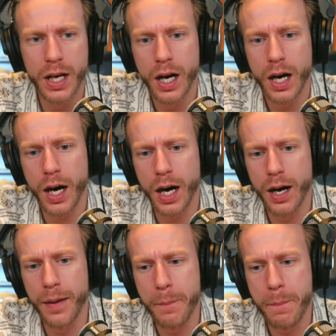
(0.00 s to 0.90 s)

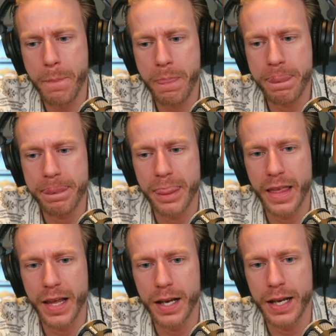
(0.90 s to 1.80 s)
And
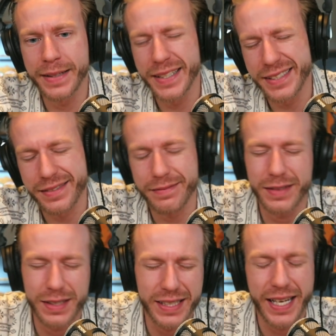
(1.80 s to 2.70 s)
this
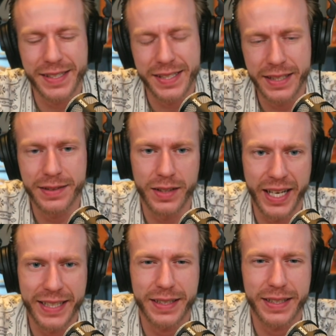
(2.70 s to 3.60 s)
gets in,
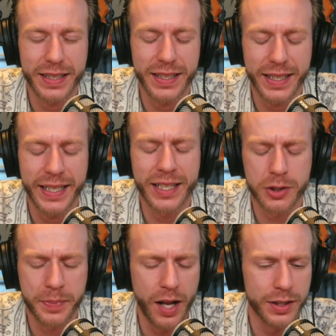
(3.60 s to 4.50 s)
like, in
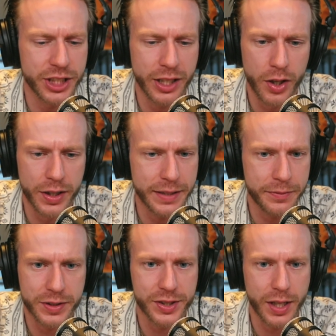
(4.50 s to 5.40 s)
anthropology, all the
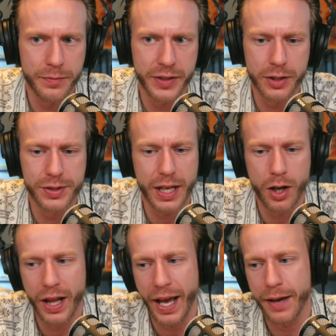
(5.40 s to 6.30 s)
different subfields, they
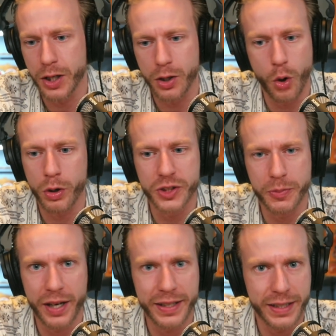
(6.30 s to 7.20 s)
all have a
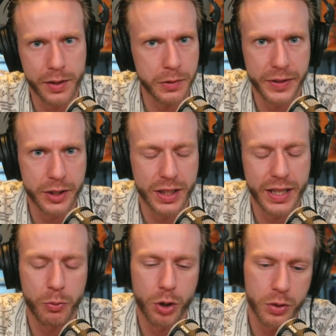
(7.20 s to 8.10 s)
corresponding other field that they
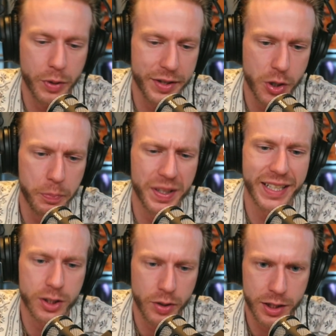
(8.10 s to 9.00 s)
work with. So
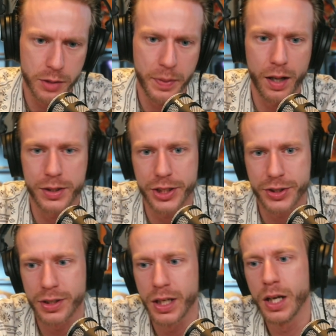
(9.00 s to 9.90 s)
political anthropologists
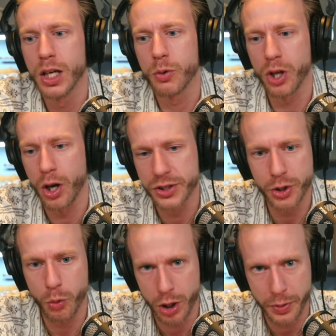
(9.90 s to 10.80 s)
will also
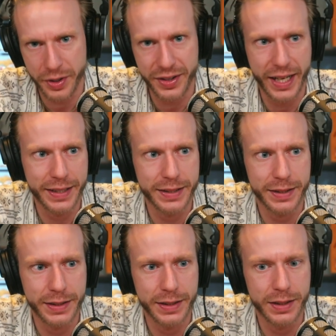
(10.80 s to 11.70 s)
work with, like,
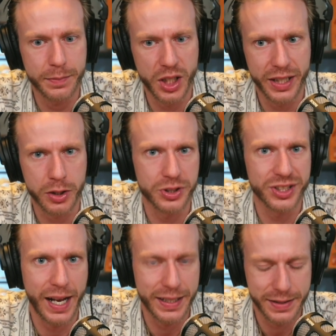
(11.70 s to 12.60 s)
political
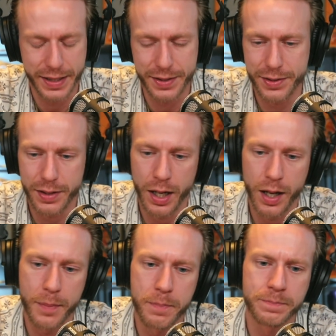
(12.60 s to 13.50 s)
scientists.
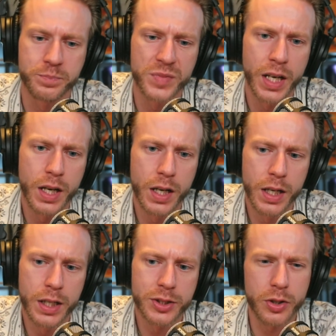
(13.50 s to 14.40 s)

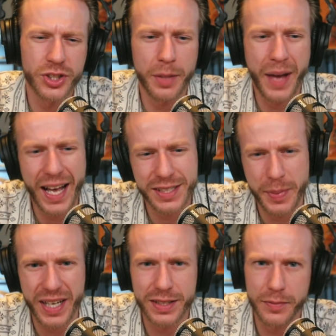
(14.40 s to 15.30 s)
So there's some
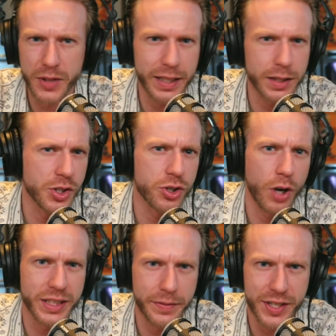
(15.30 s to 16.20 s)
aspects of, like,
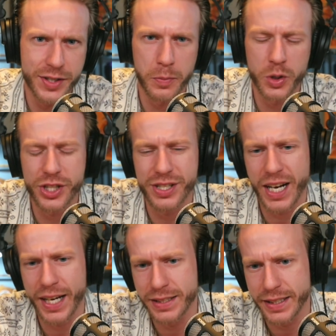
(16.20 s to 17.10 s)
constructivism, which is an
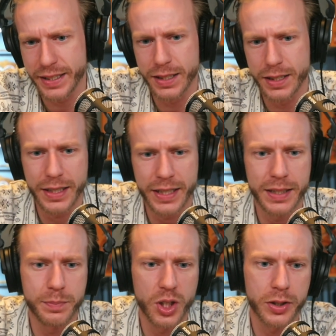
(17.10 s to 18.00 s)
idea in
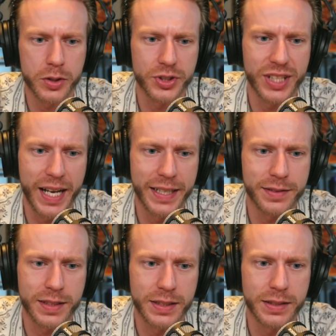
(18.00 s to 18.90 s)
political science
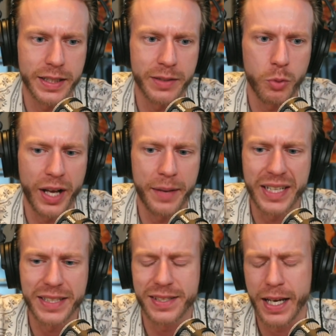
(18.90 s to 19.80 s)
in what I might
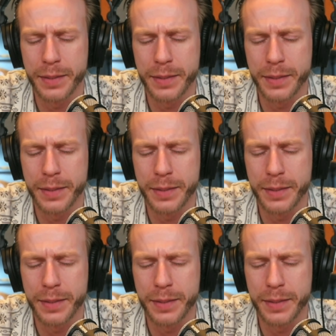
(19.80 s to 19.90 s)
say.